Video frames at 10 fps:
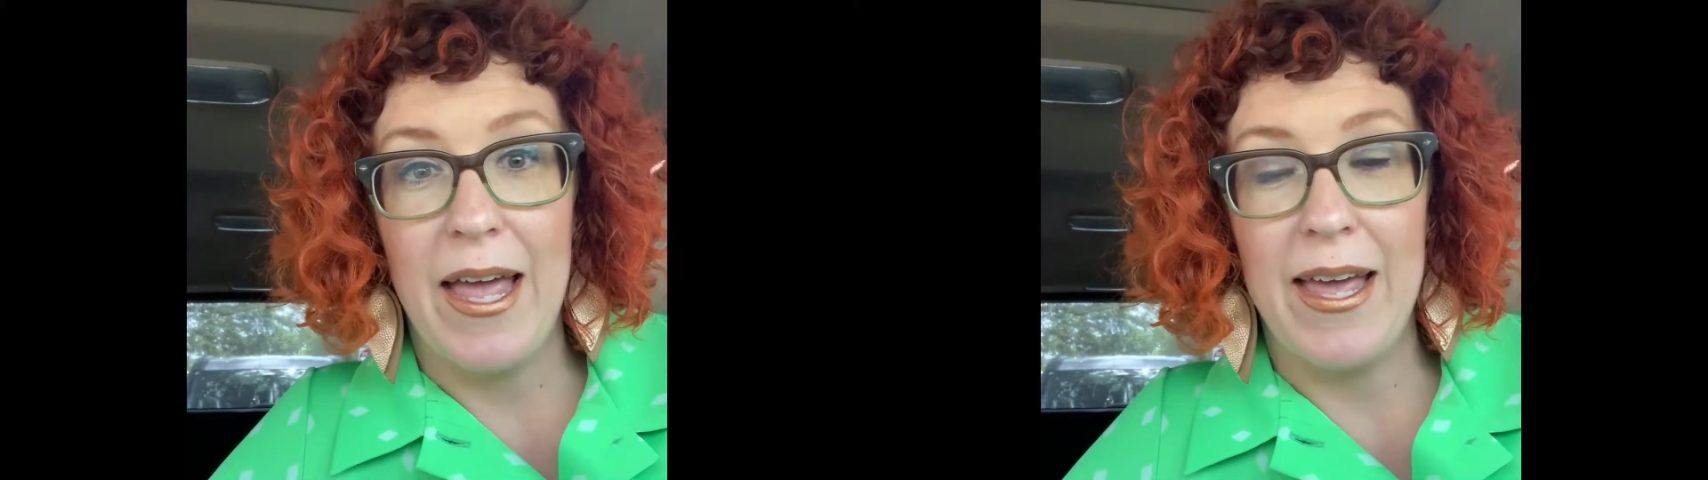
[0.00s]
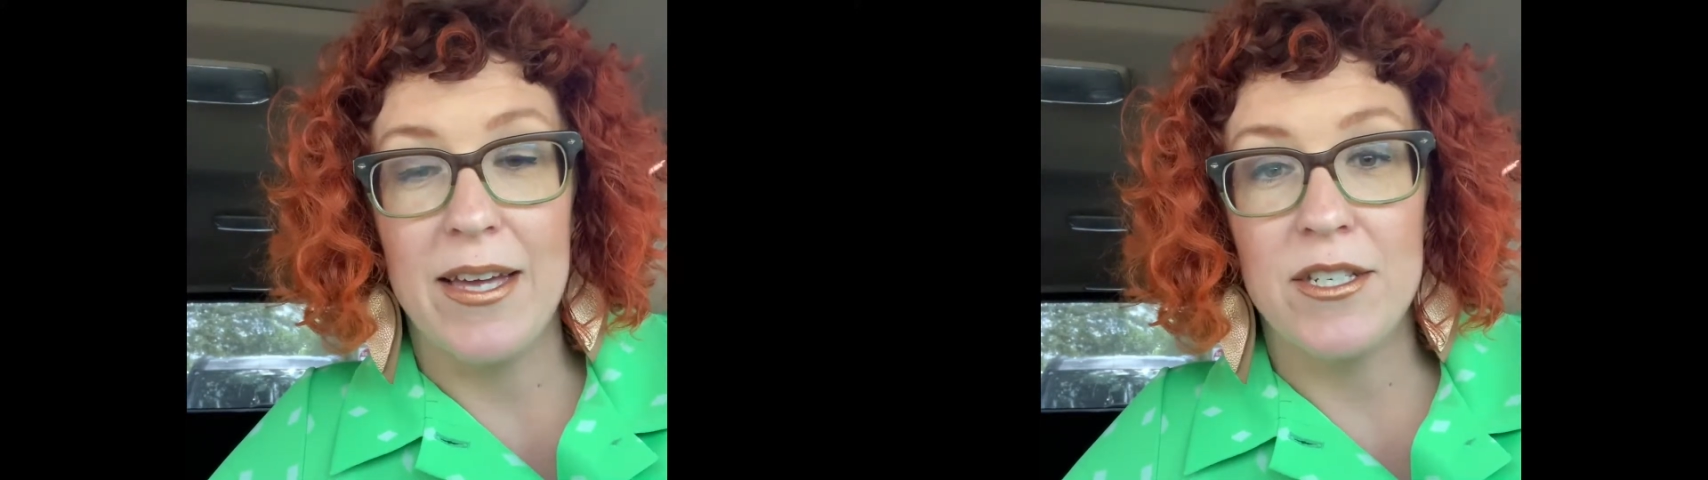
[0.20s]

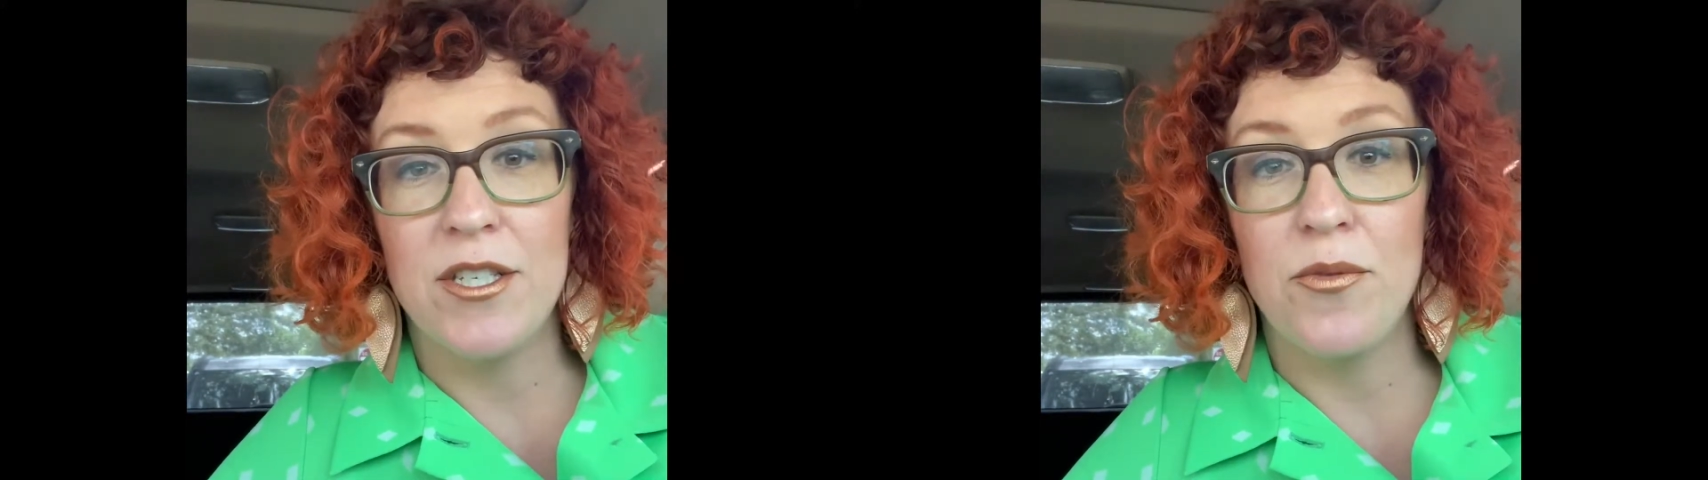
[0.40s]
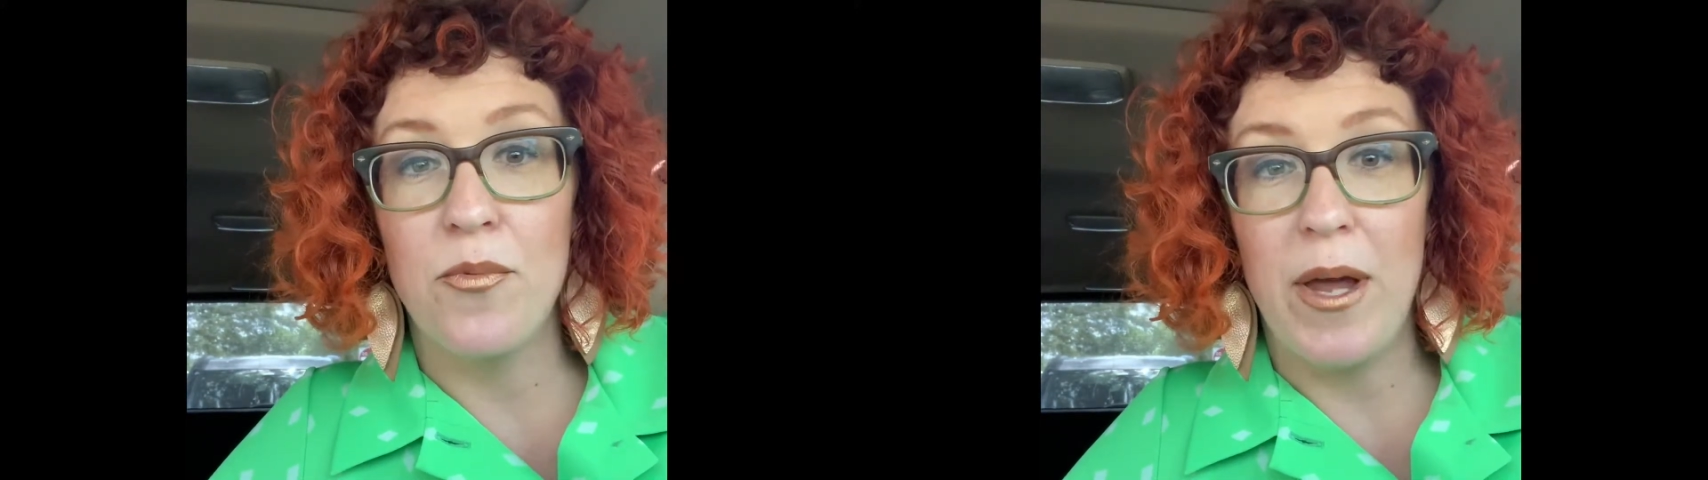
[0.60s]
and
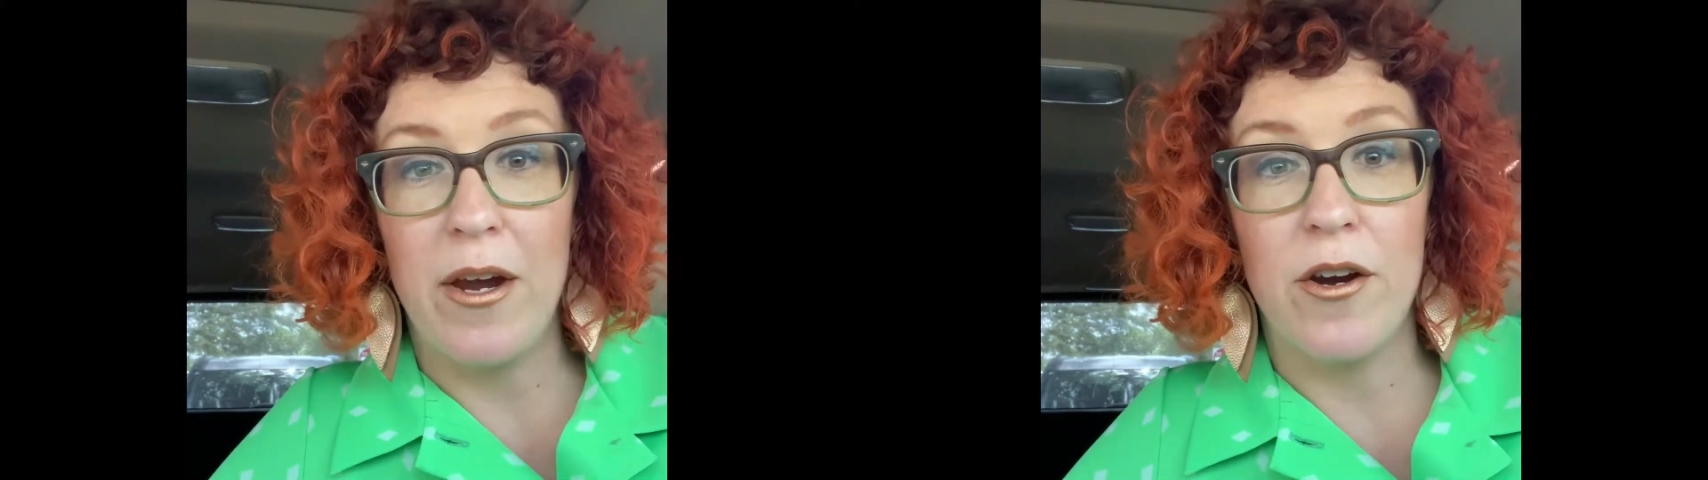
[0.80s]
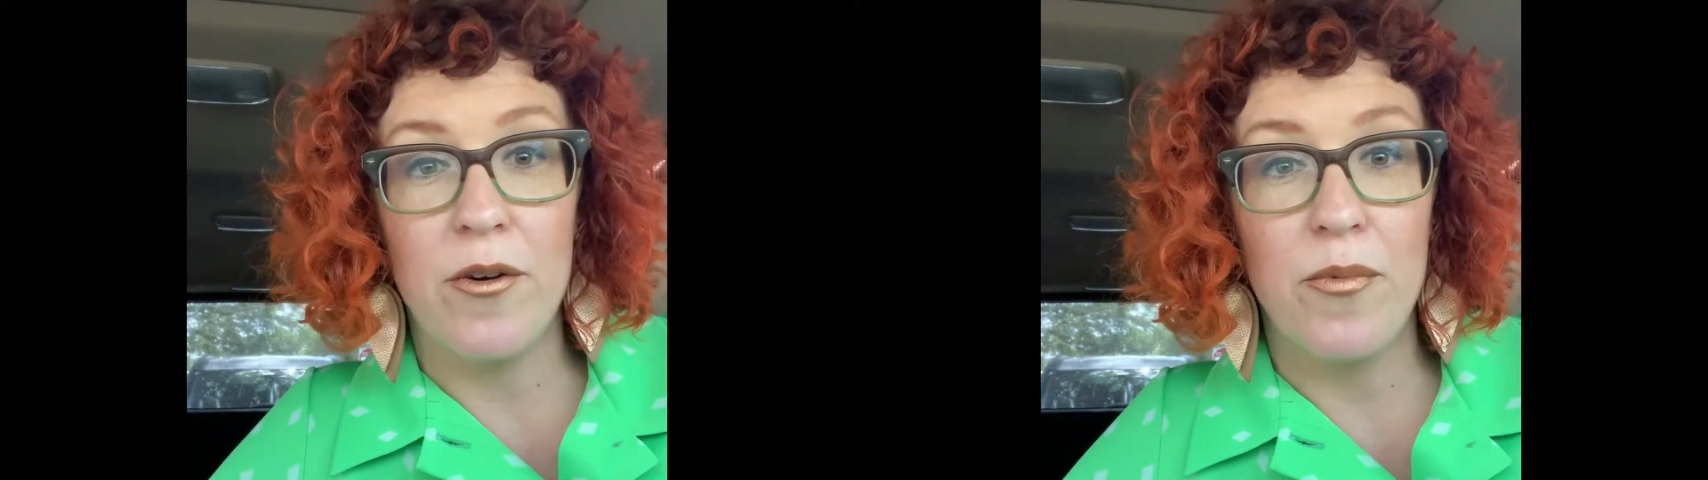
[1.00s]
to
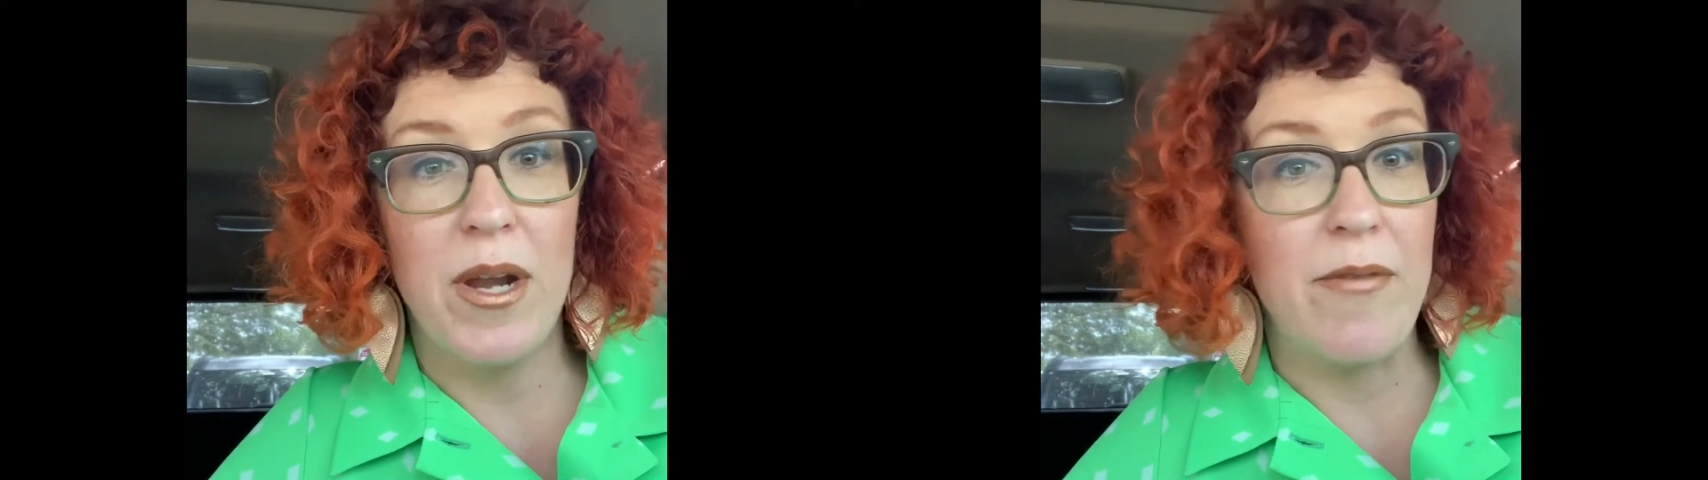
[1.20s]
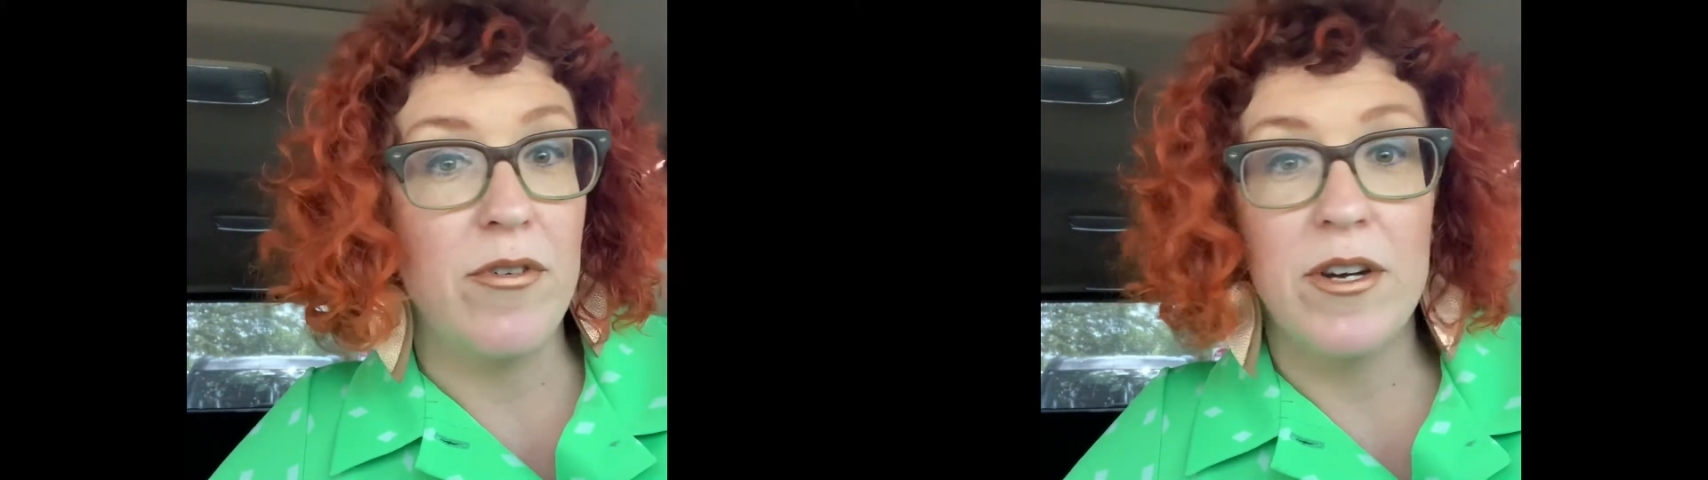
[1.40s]
wear
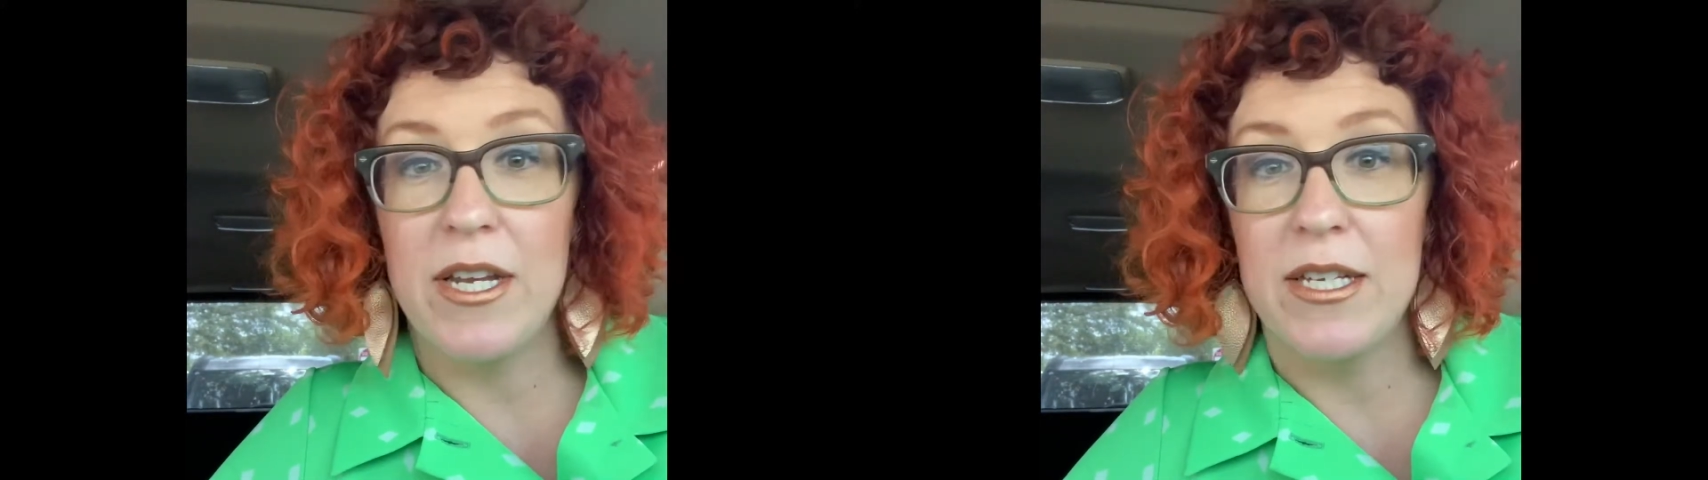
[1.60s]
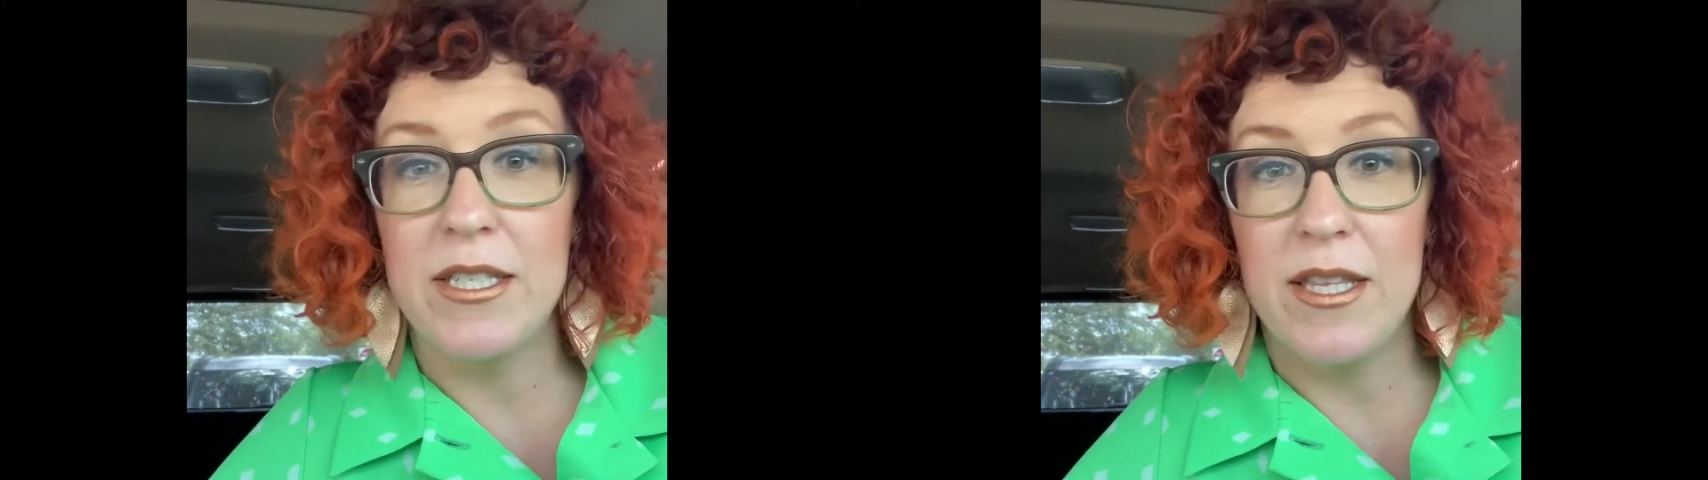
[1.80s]
whatever
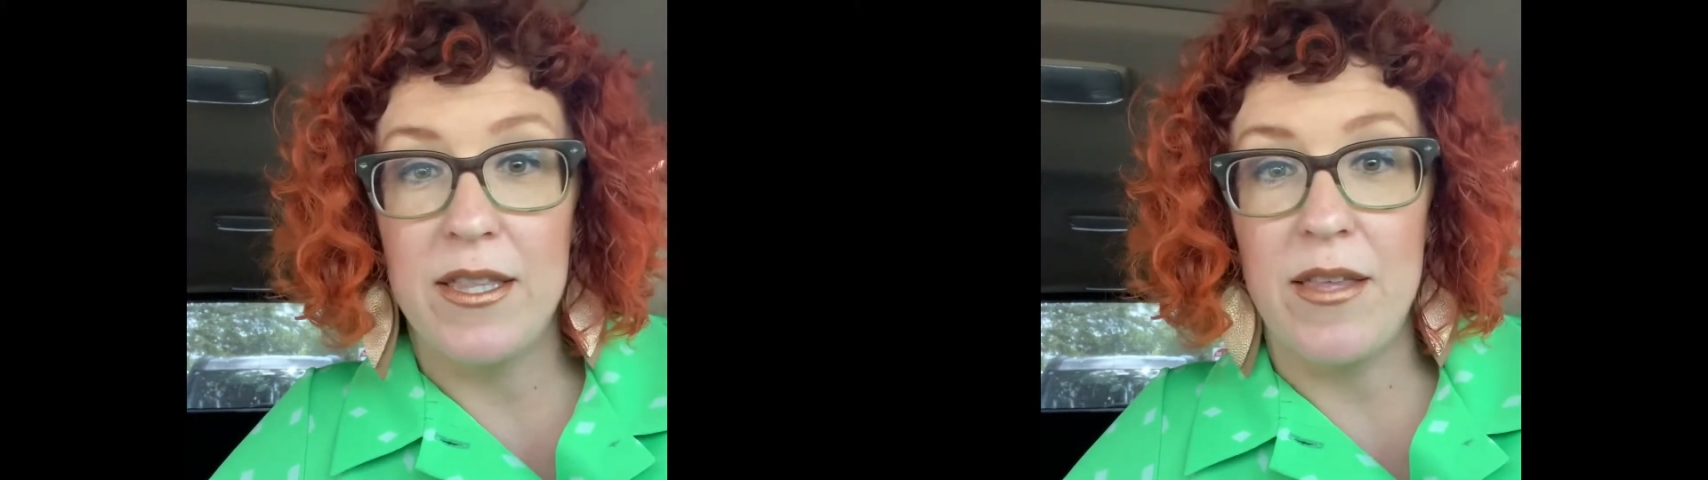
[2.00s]
it is,